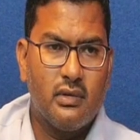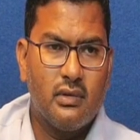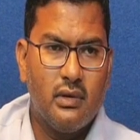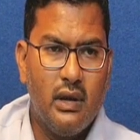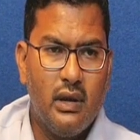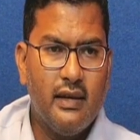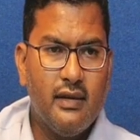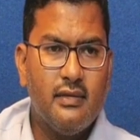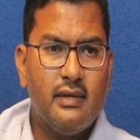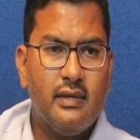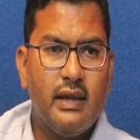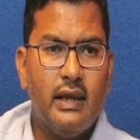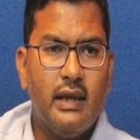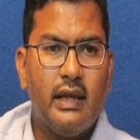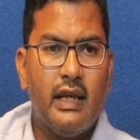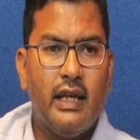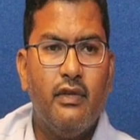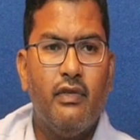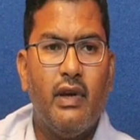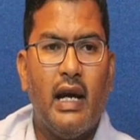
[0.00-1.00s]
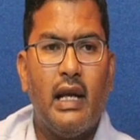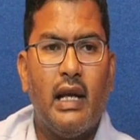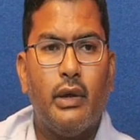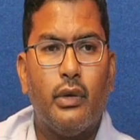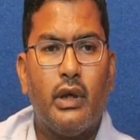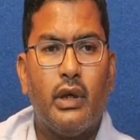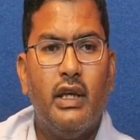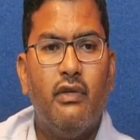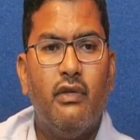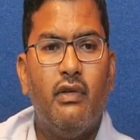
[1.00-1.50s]
Let us see key value.
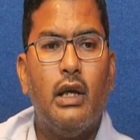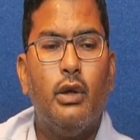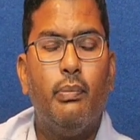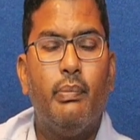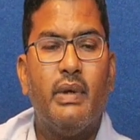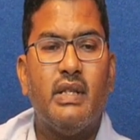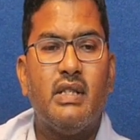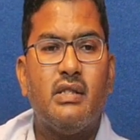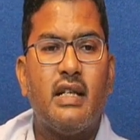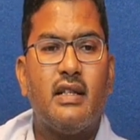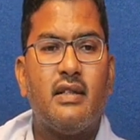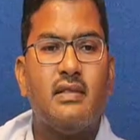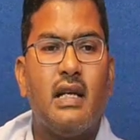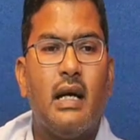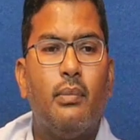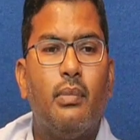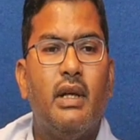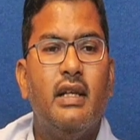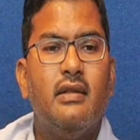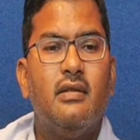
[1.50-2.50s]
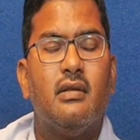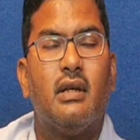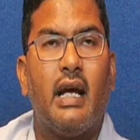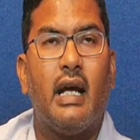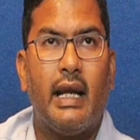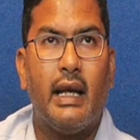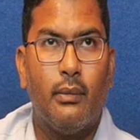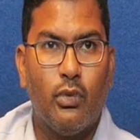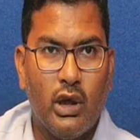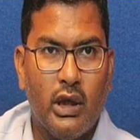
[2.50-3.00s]
Key value best example is
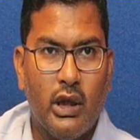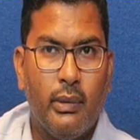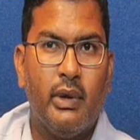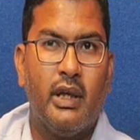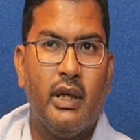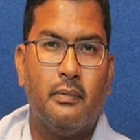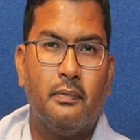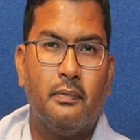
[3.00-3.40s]
DynamoDB.